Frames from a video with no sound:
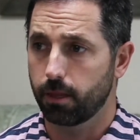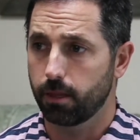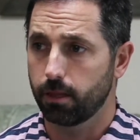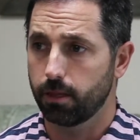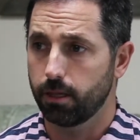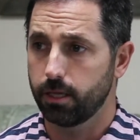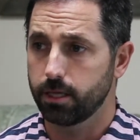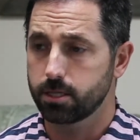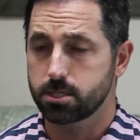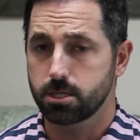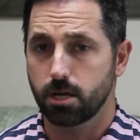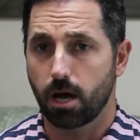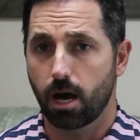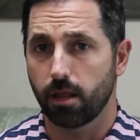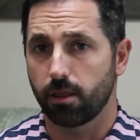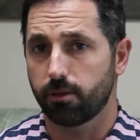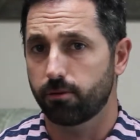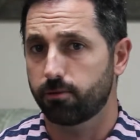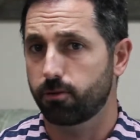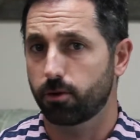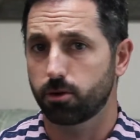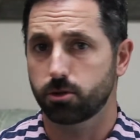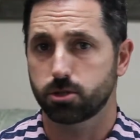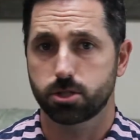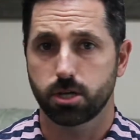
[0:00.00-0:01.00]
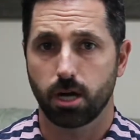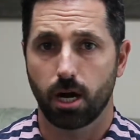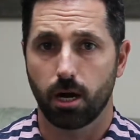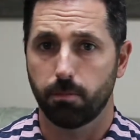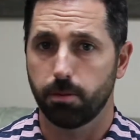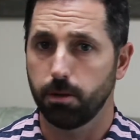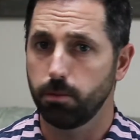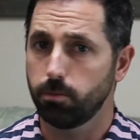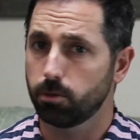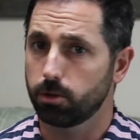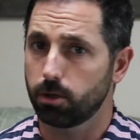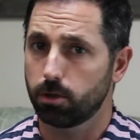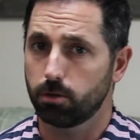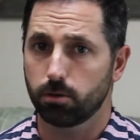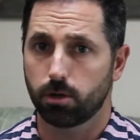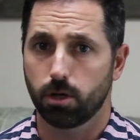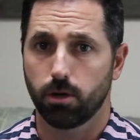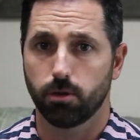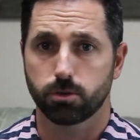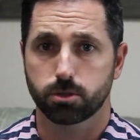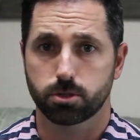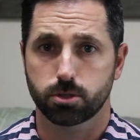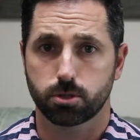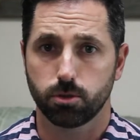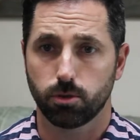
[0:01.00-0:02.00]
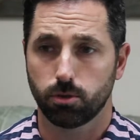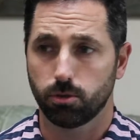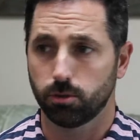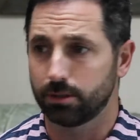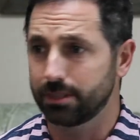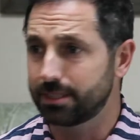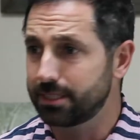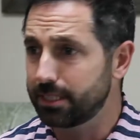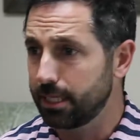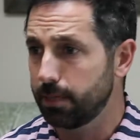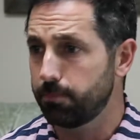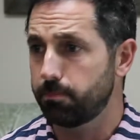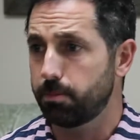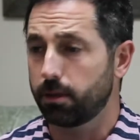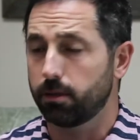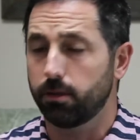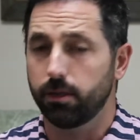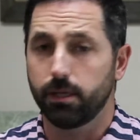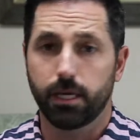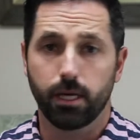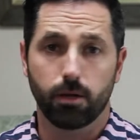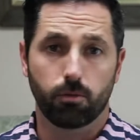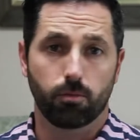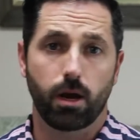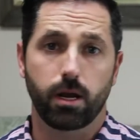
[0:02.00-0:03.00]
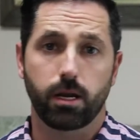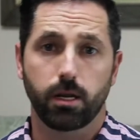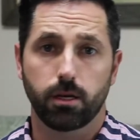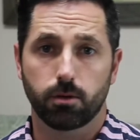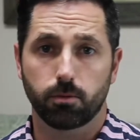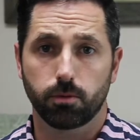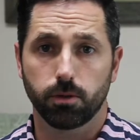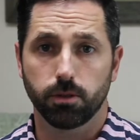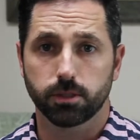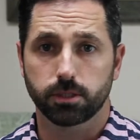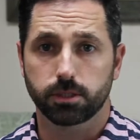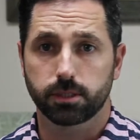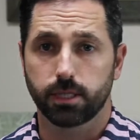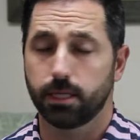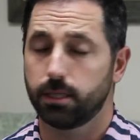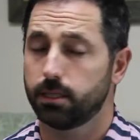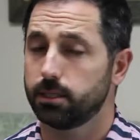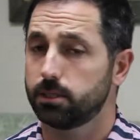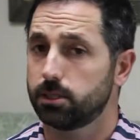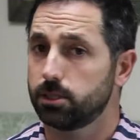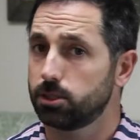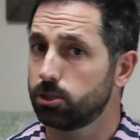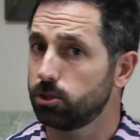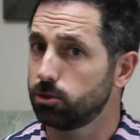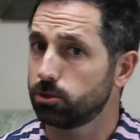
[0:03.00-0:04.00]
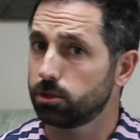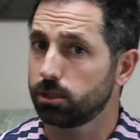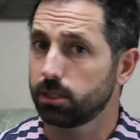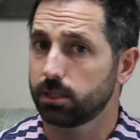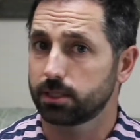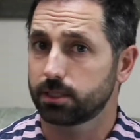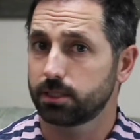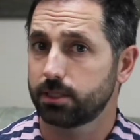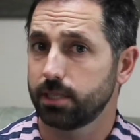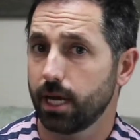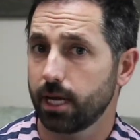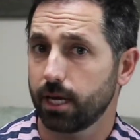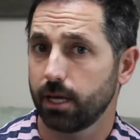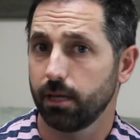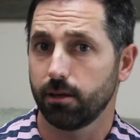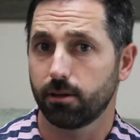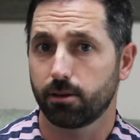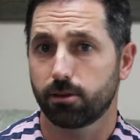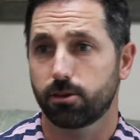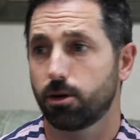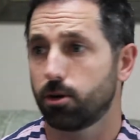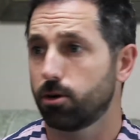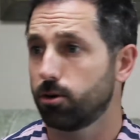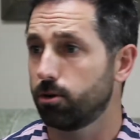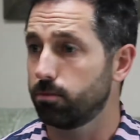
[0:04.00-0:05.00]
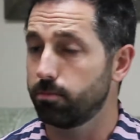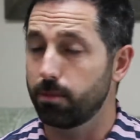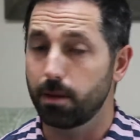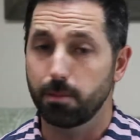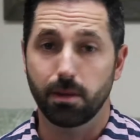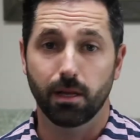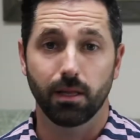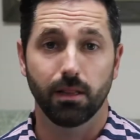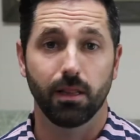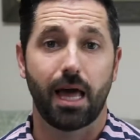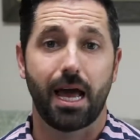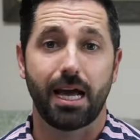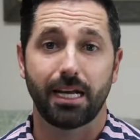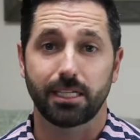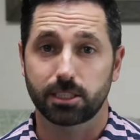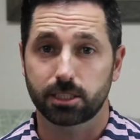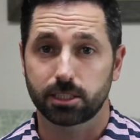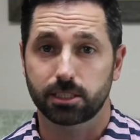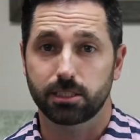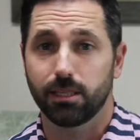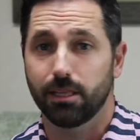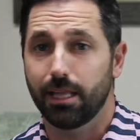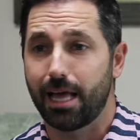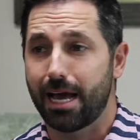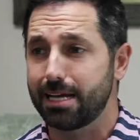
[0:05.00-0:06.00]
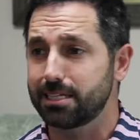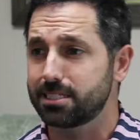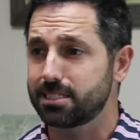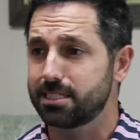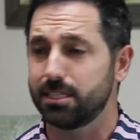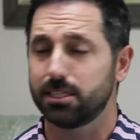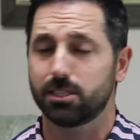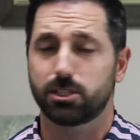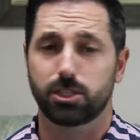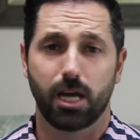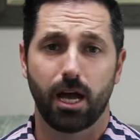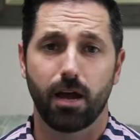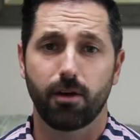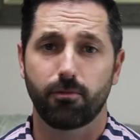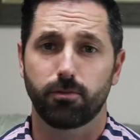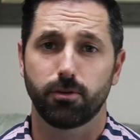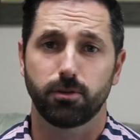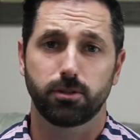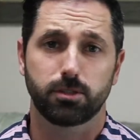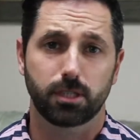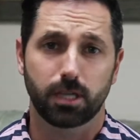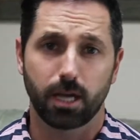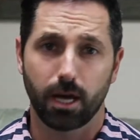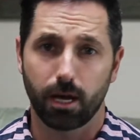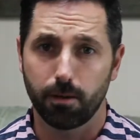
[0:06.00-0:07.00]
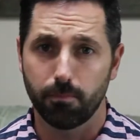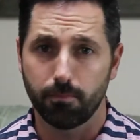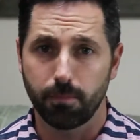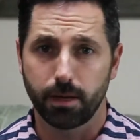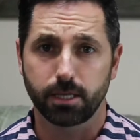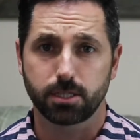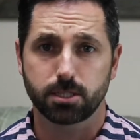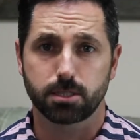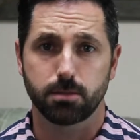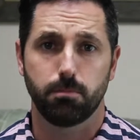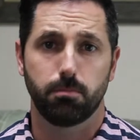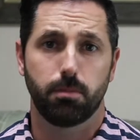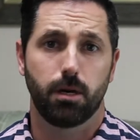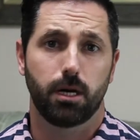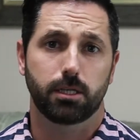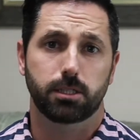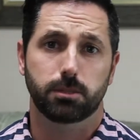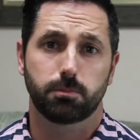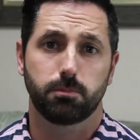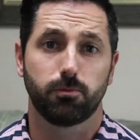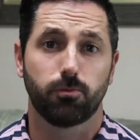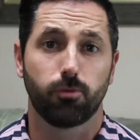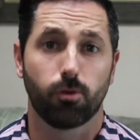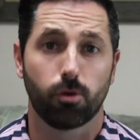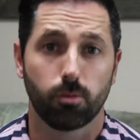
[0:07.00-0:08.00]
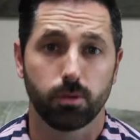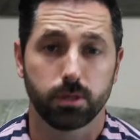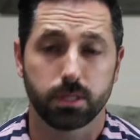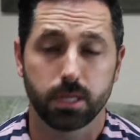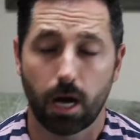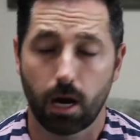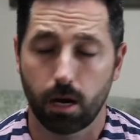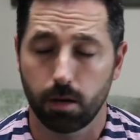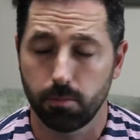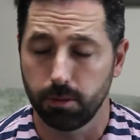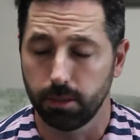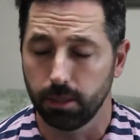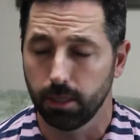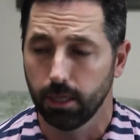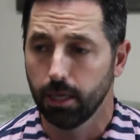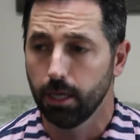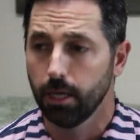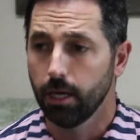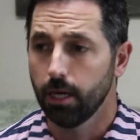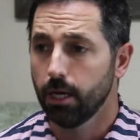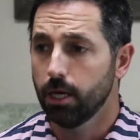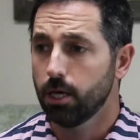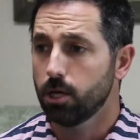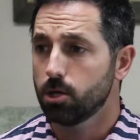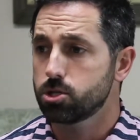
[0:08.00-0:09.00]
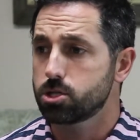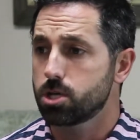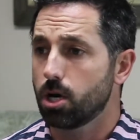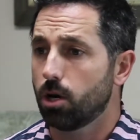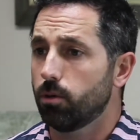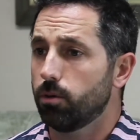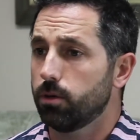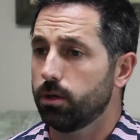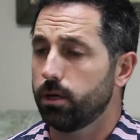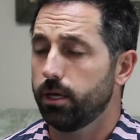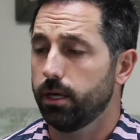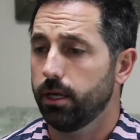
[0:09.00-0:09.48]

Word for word: is not the first job. People don't go to school and typically get right into real estate. This is usually the second, third, maybe a last, last ditch effort to kind of make some bucks before retirement. So